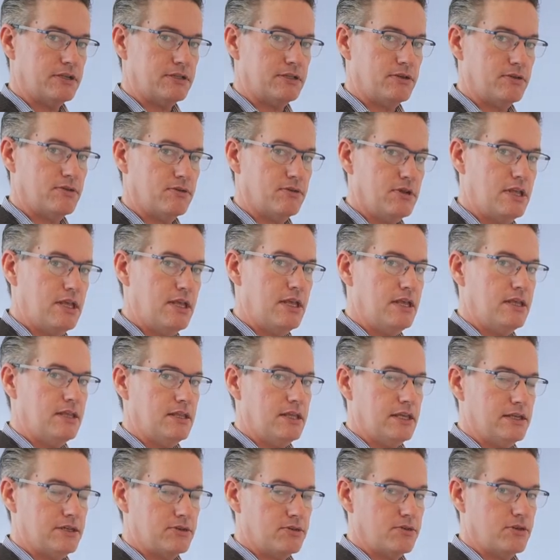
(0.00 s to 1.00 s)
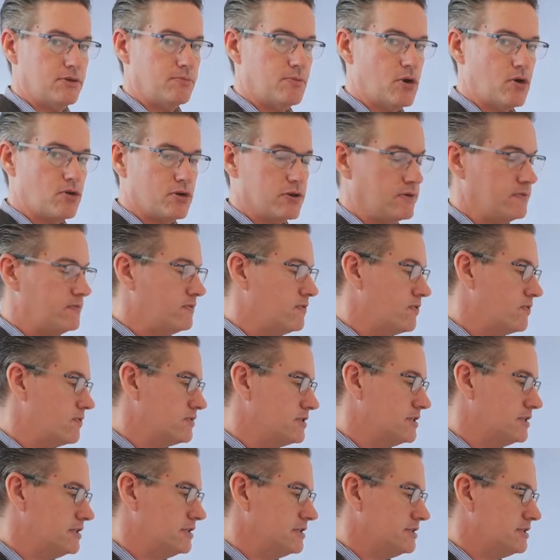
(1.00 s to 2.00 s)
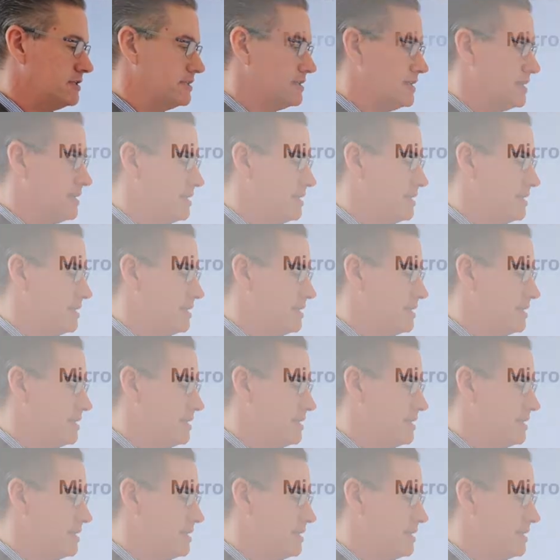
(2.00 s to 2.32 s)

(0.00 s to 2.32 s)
So these are the market forces